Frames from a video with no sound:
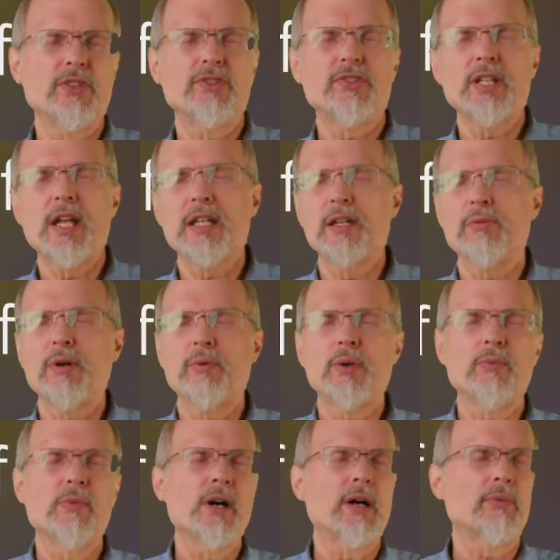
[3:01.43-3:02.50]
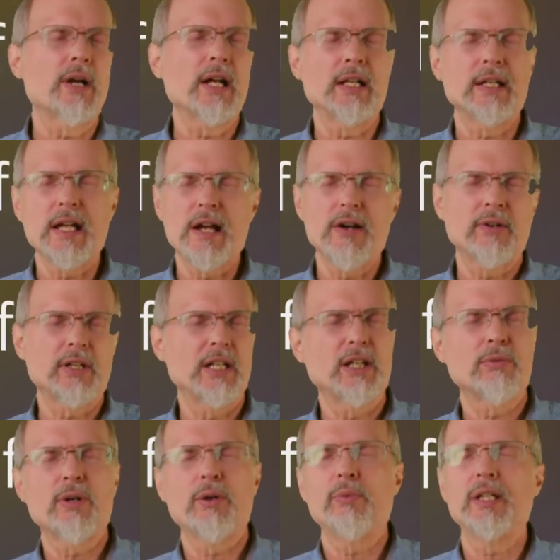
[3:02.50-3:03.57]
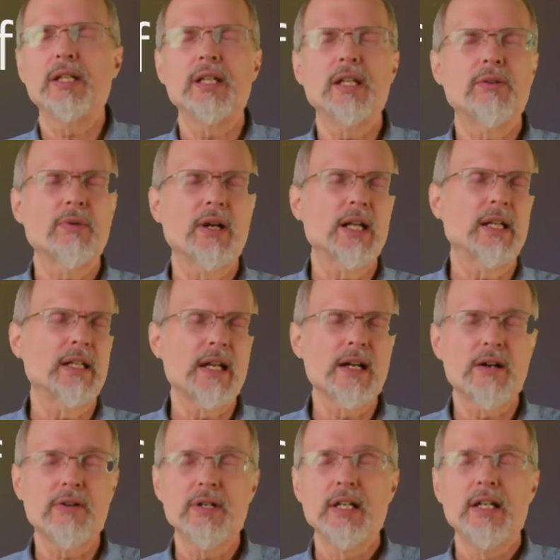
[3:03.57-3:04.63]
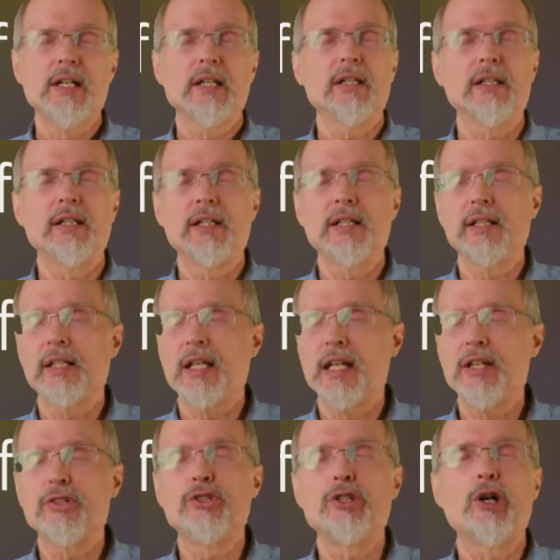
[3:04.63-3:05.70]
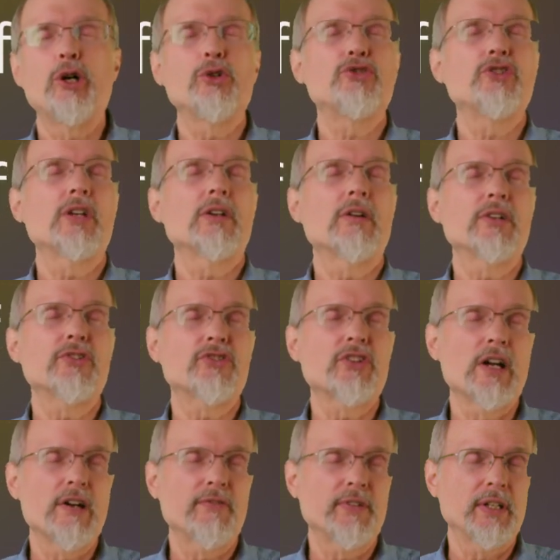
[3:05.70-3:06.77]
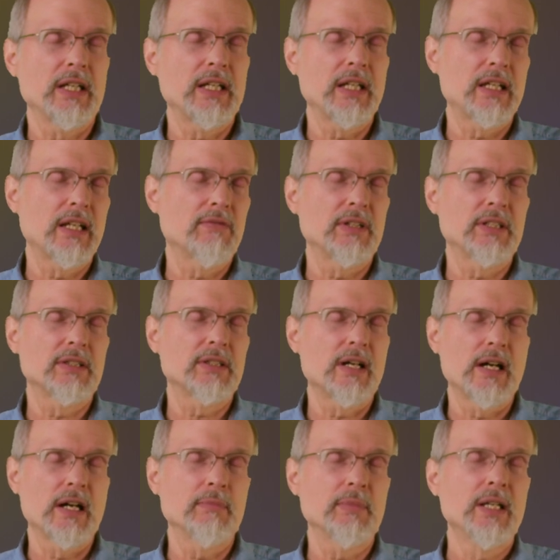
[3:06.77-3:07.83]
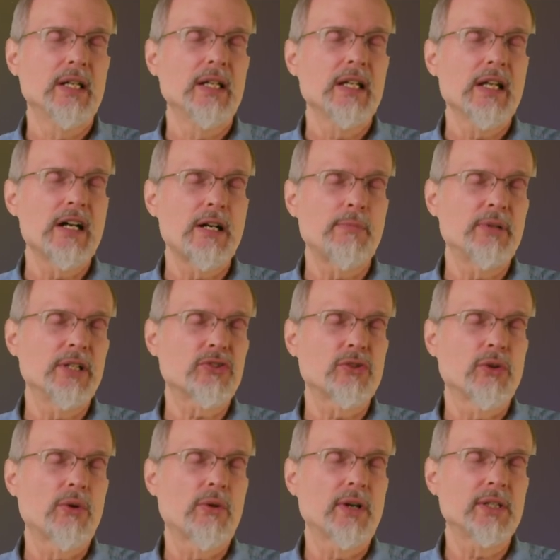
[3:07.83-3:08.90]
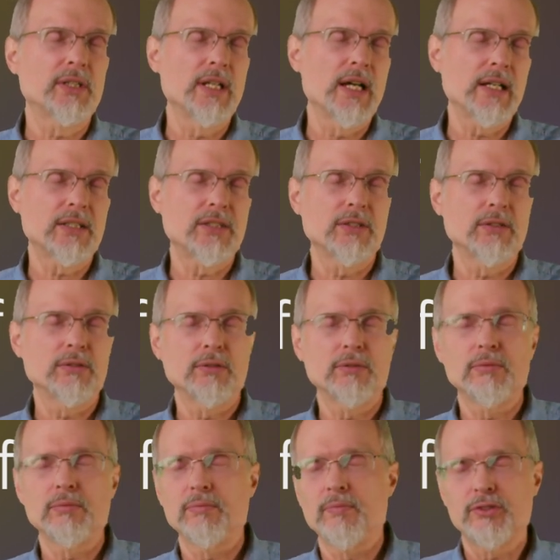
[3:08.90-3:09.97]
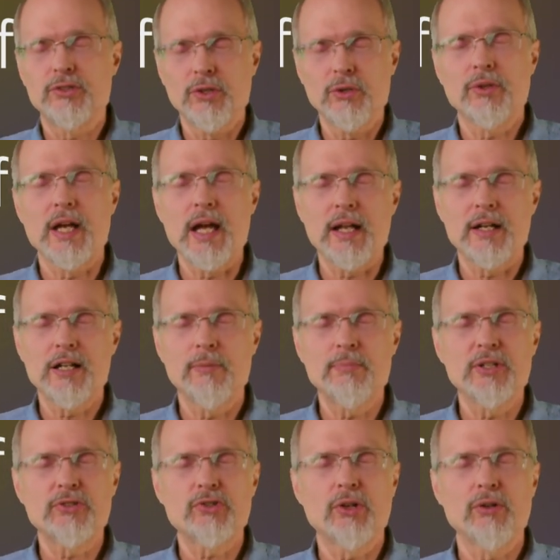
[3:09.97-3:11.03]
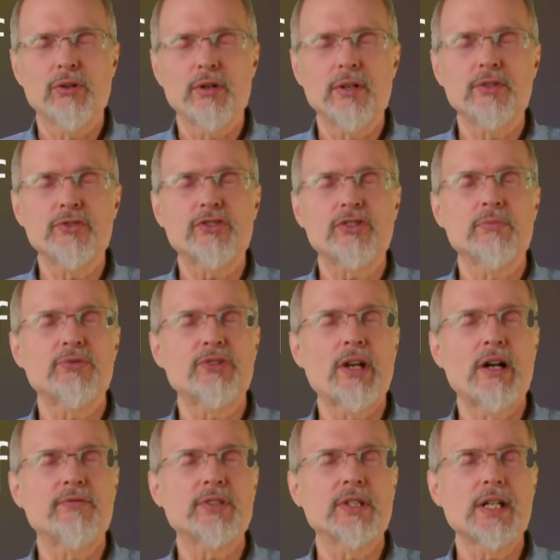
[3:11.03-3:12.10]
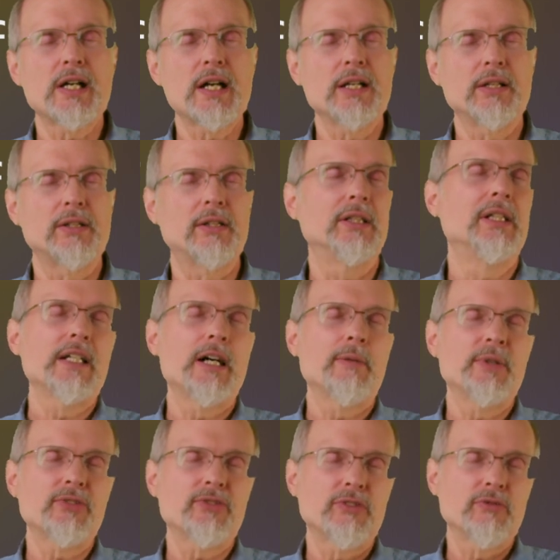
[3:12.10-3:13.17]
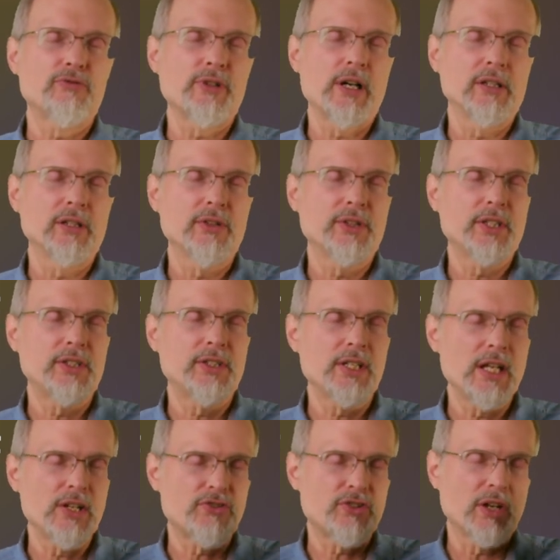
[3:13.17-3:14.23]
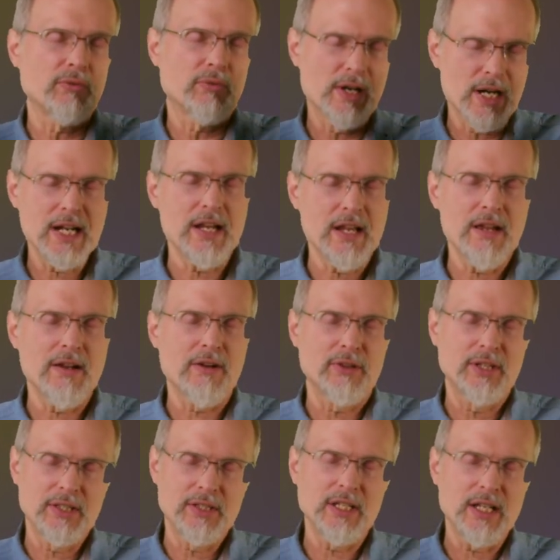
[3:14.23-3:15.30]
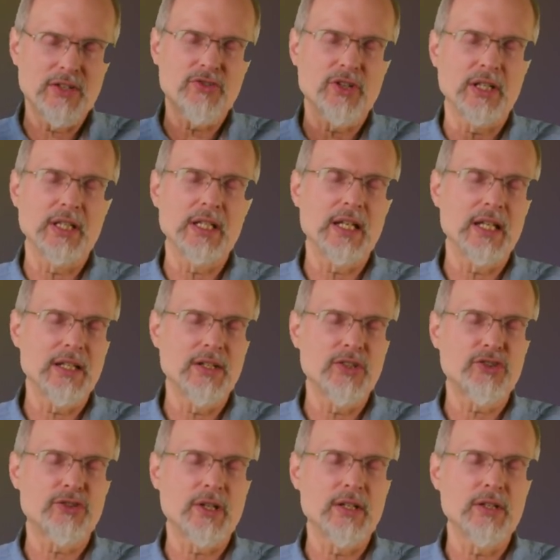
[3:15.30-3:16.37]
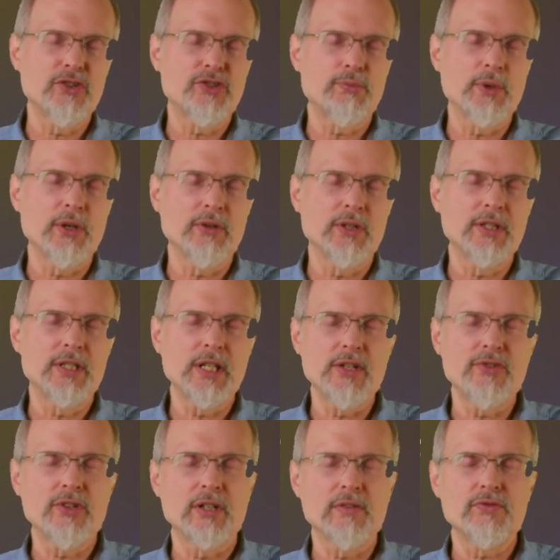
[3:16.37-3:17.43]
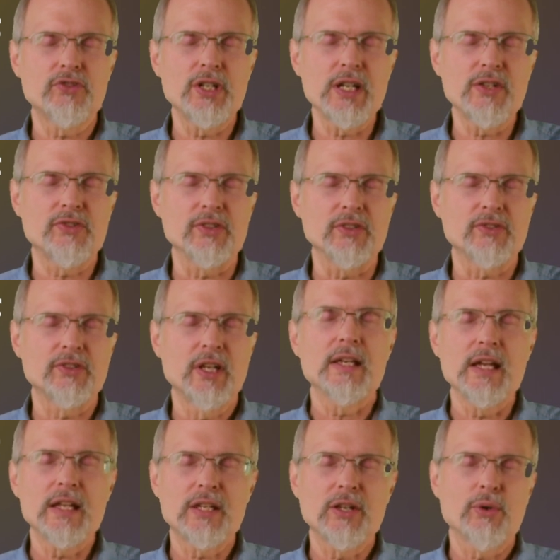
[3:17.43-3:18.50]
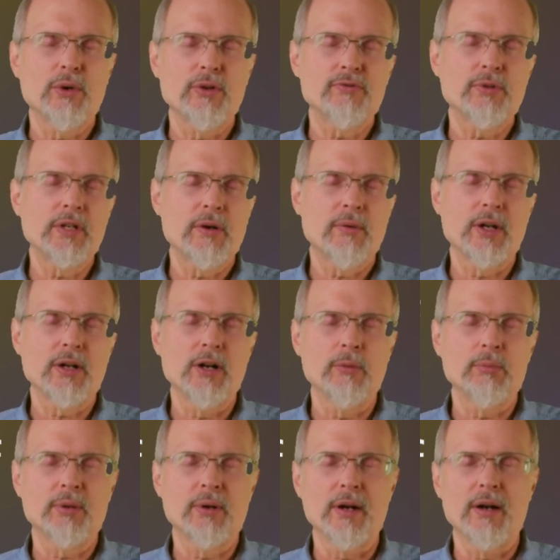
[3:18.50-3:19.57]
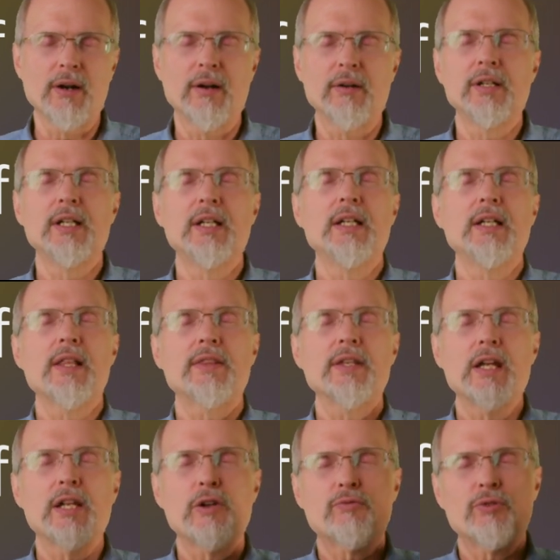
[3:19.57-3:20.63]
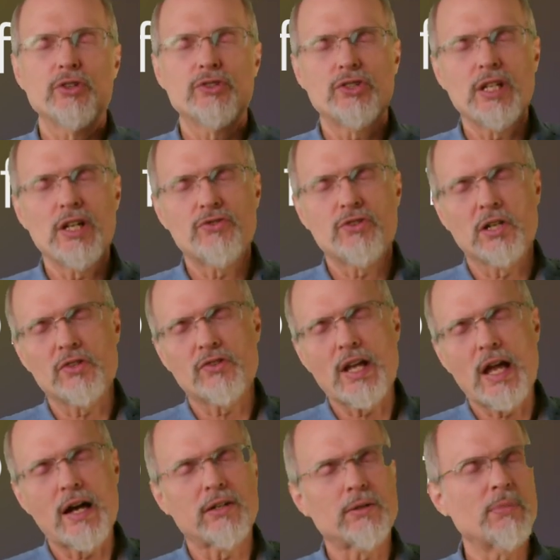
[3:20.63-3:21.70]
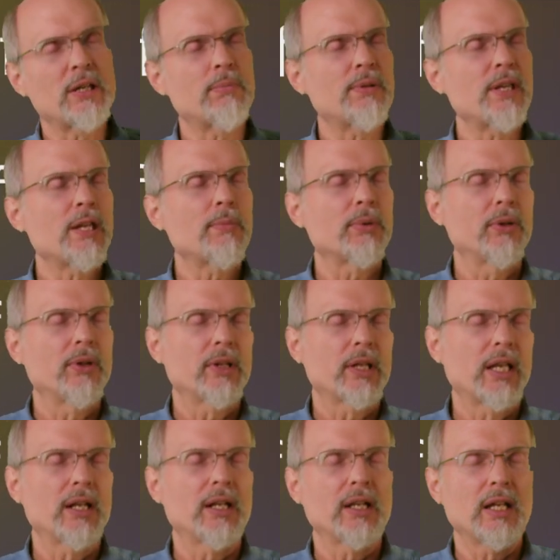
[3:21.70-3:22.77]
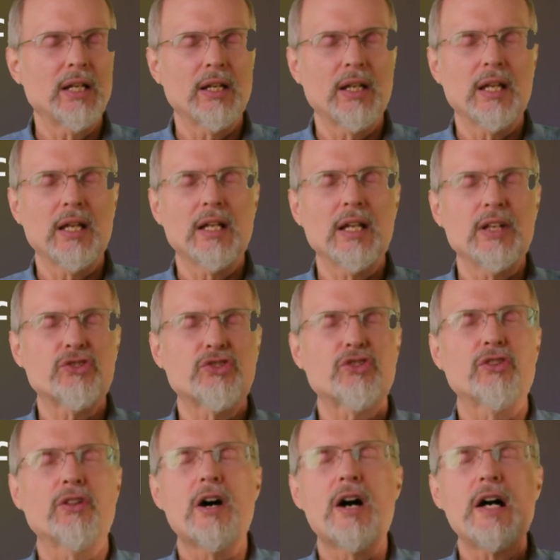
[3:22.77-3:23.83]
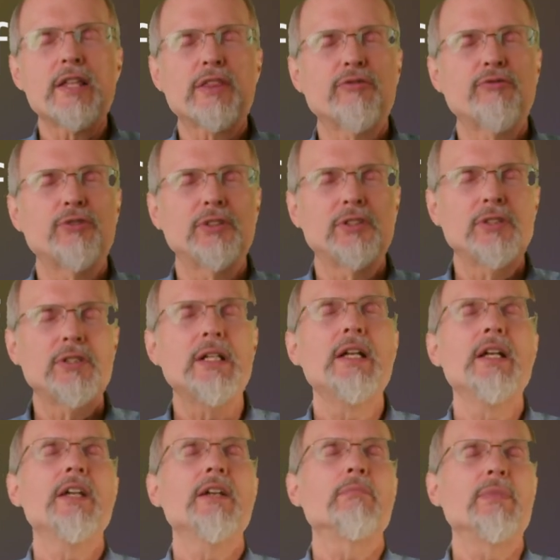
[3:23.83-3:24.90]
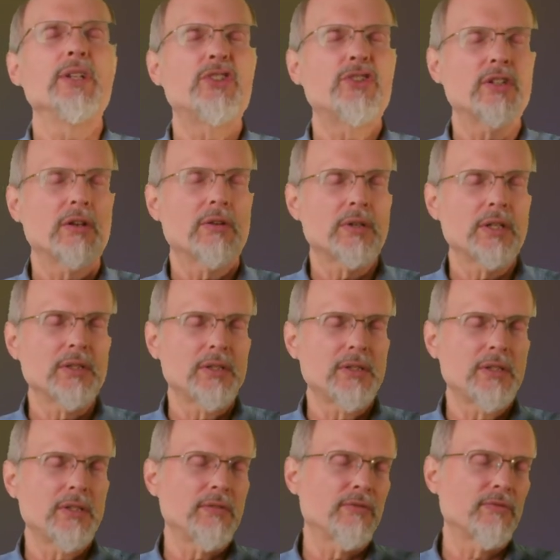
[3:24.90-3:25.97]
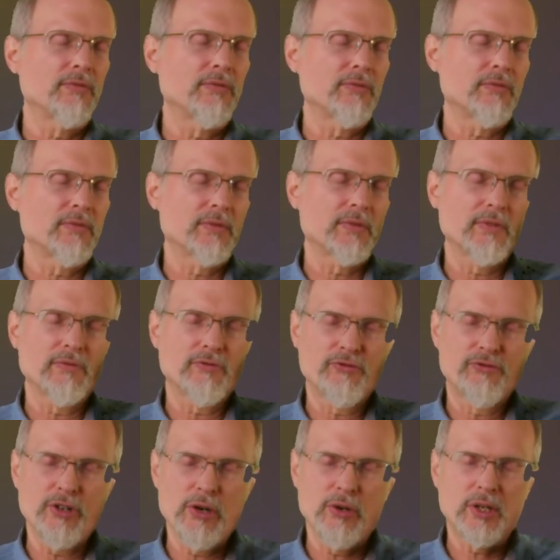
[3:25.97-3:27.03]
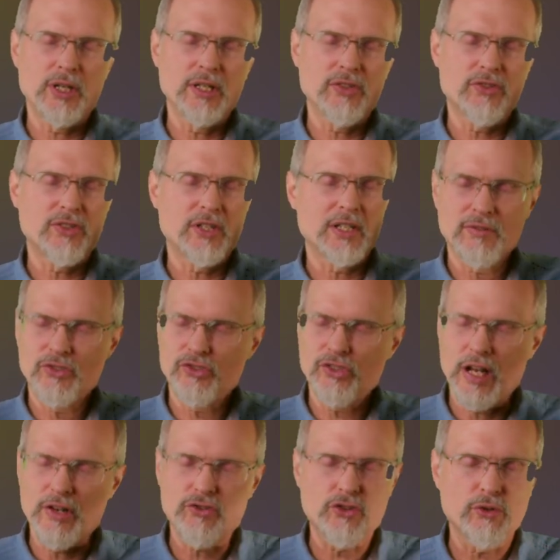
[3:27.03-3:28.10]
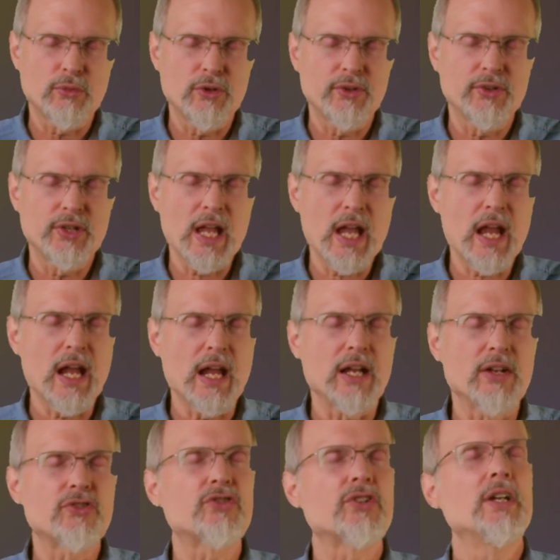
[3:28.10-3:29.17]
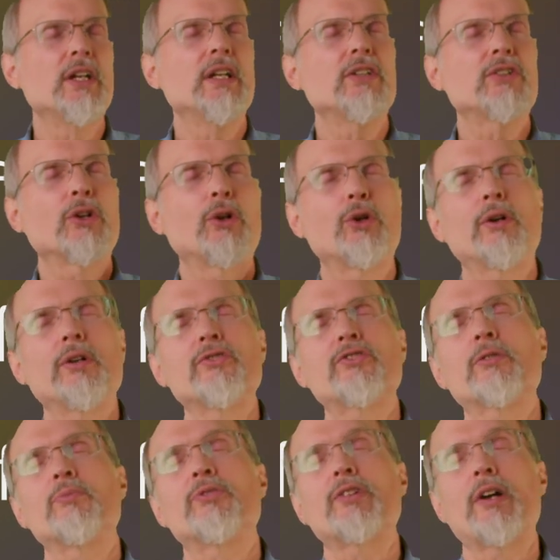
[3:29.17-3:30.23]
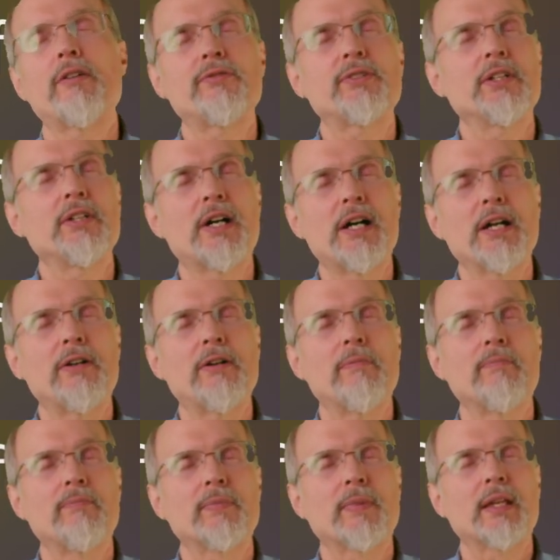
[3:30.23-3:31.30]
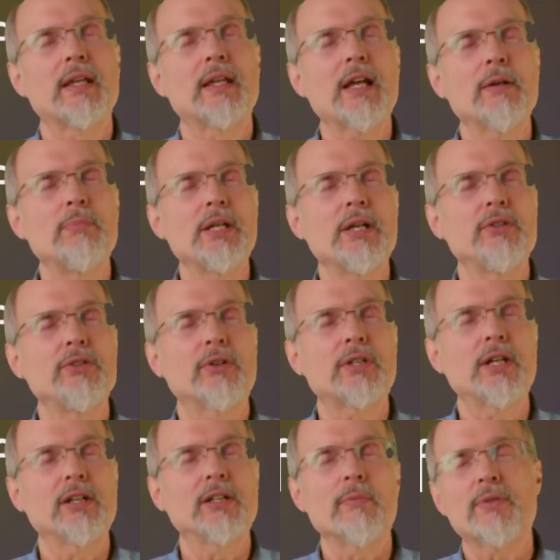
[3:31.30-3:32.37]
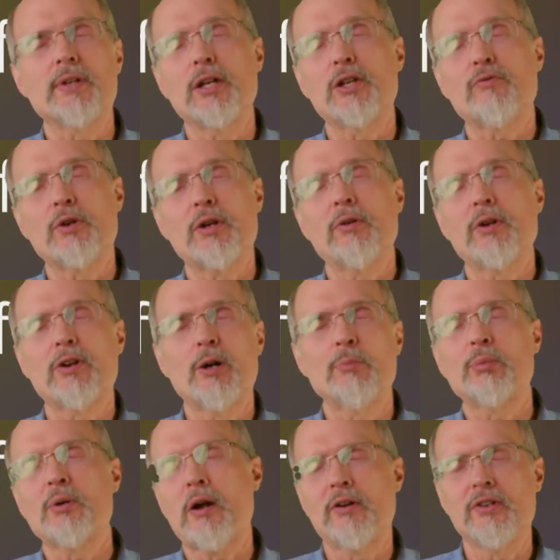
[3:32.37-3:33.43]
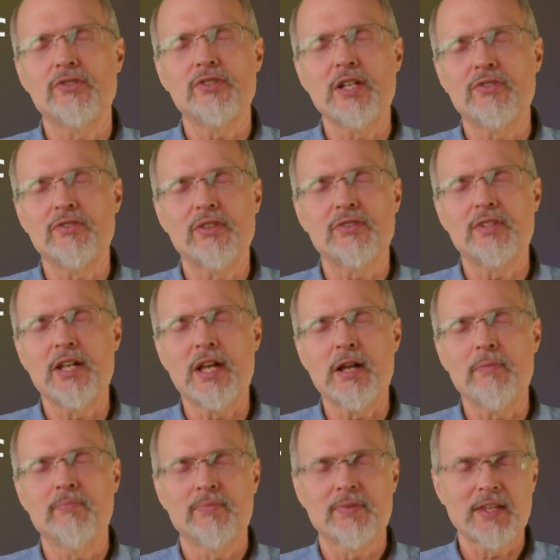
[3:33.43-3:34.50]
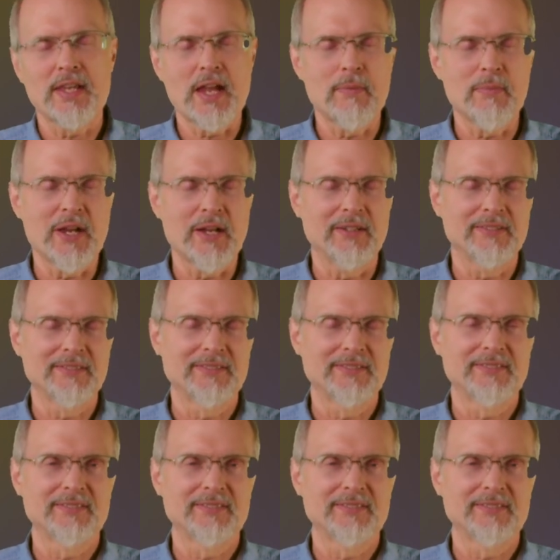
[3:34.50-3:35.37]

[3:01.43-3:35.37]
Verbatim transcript: of just taking what we want right now, getting what we need right now, uh, indulging ourselves at any given time. Help us, Lord, not to do that. Help us to learn some self denial. Help us to follow the teaching right here, the teaching, the undisputed teaching of Jesus. Thank you, Lord, for hearing our prayer. Thank you for teaching us how to be people in a, in a, in a slothful, material focused, sensual age to learn some self denial and be in your kingdom. Thank you for hearing our prayer in Jesus' name. Amen.